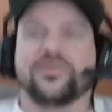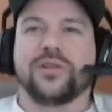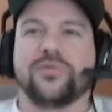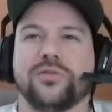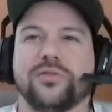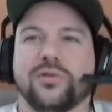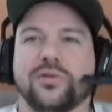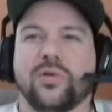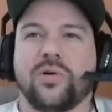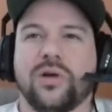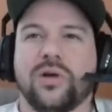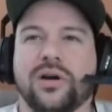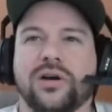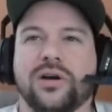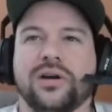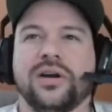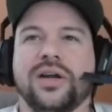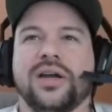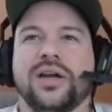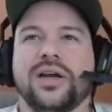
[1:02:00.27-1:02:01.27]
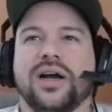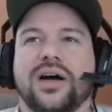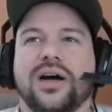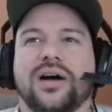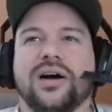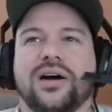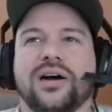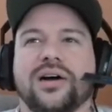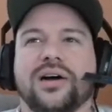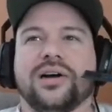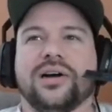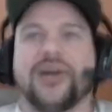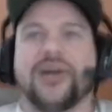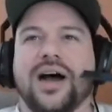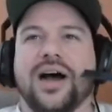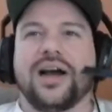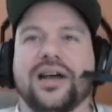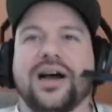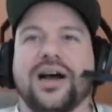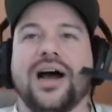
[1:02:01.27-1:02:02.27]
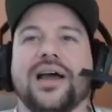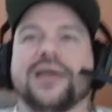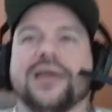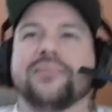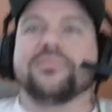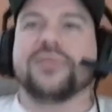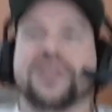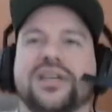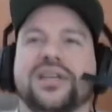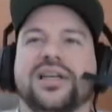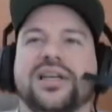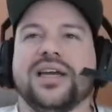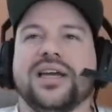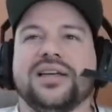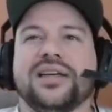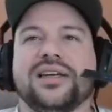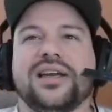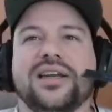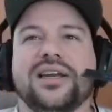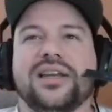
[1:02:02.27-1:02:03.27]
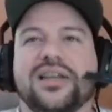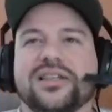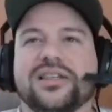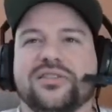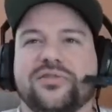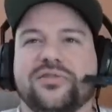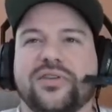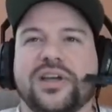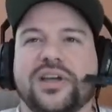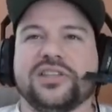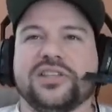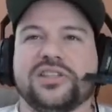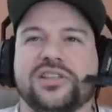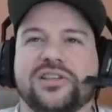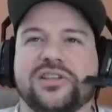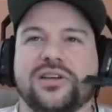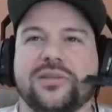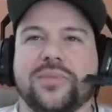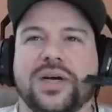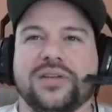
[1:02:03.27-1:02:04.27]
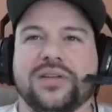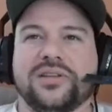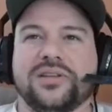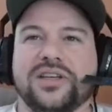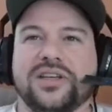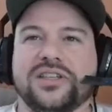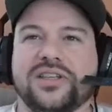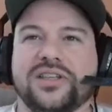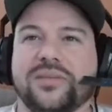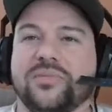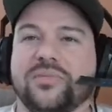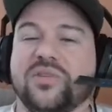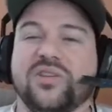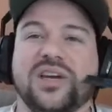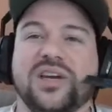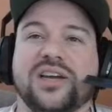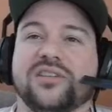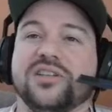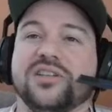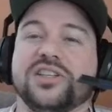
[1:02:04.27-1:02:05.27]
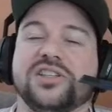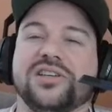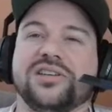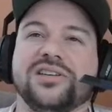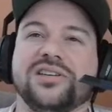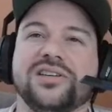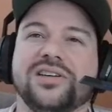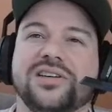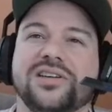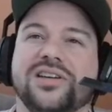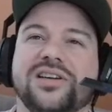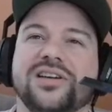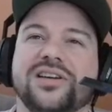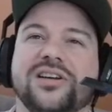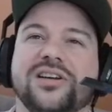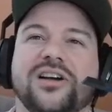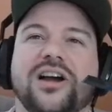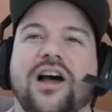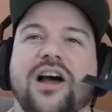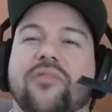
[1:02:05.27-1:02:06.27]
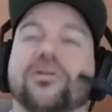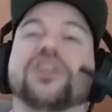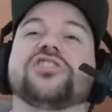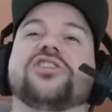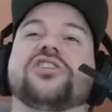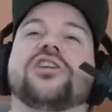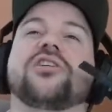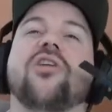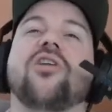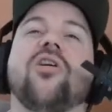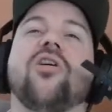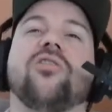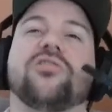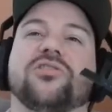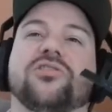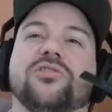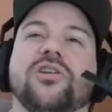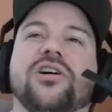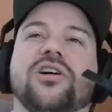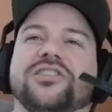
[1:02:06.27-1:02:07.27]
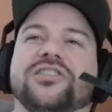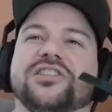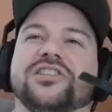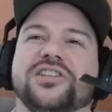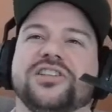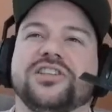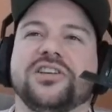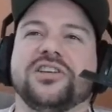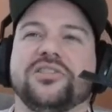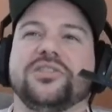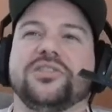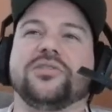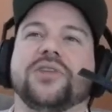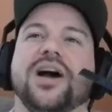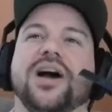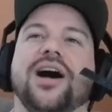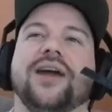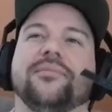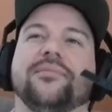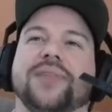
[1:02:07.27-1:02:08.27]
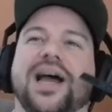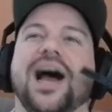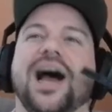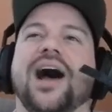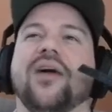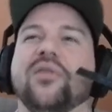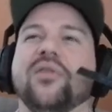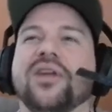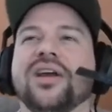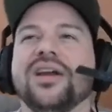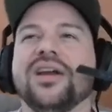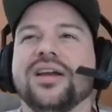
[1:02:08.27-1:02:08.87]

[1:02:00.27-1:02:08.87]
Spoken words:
LaFleur, I am getting in his face about this and be like, listen, I'm gonna start calling runs until you calm down.